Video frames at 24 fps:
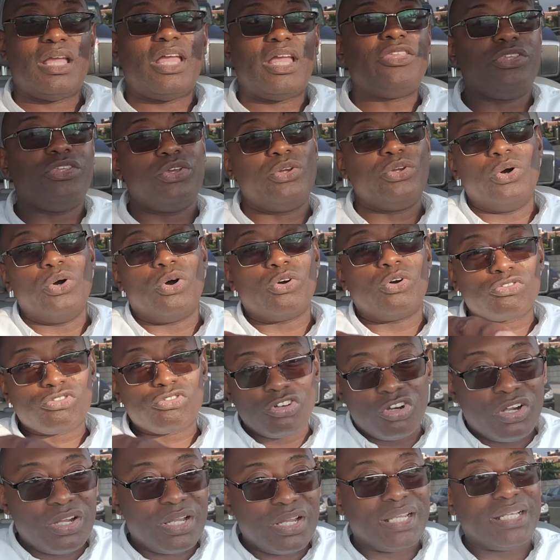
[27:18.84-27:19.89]
And you
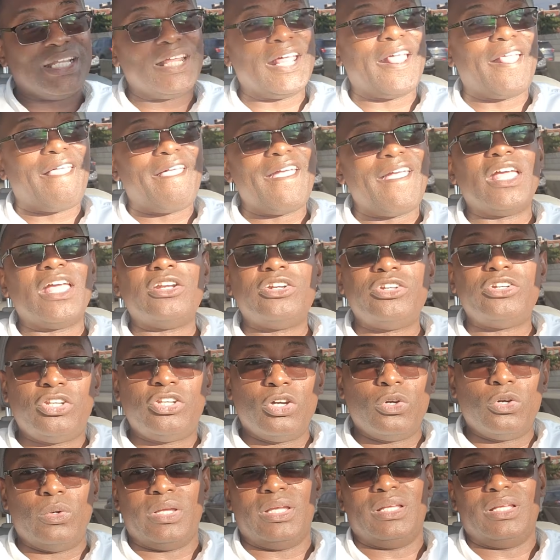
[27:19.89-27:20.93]
gonna run and
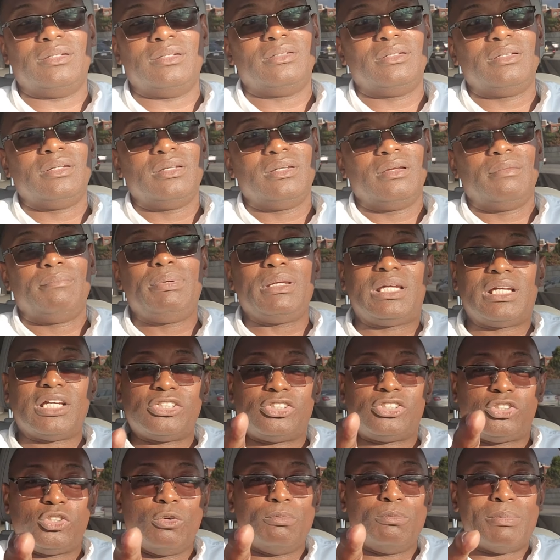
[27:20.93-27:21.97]
do it
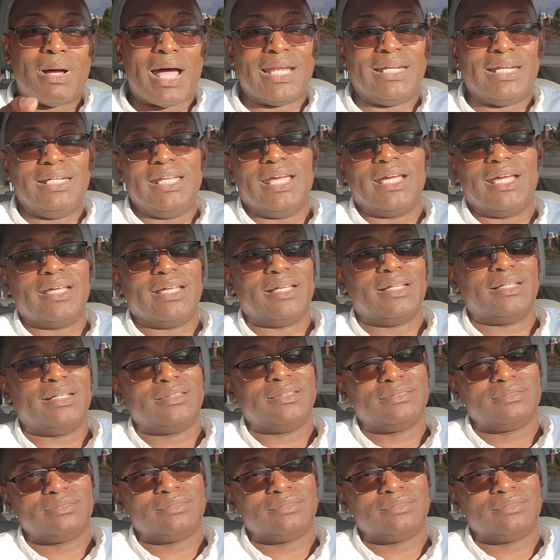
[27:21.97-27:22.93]
because you my nigga.